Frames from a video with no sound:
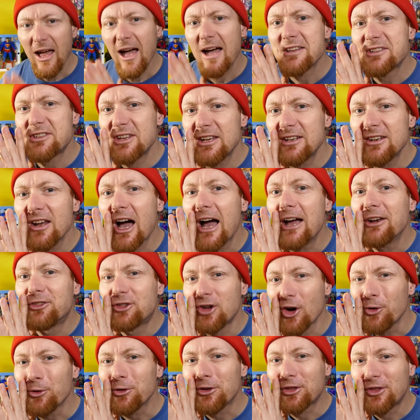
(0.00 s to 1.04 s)
As in, I
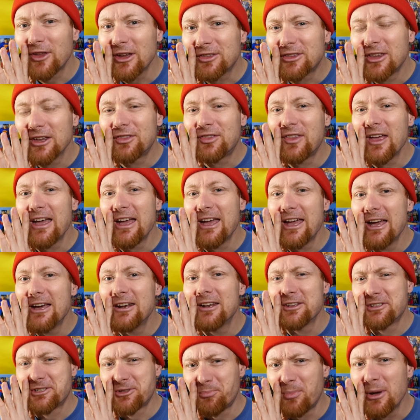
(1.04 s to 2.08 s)
don't think that they hit
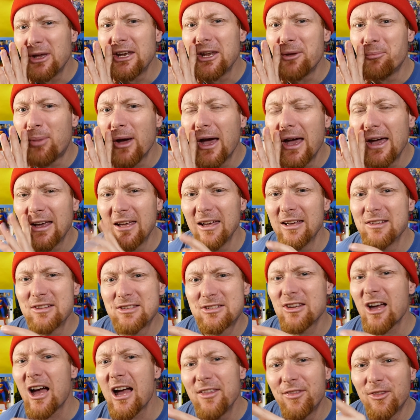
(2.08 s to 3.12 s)
a spinny peg
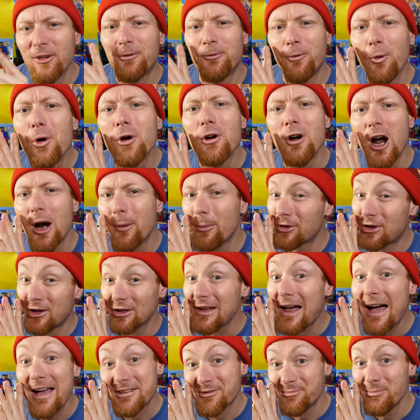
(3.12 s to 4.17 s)
inside the forearm at the last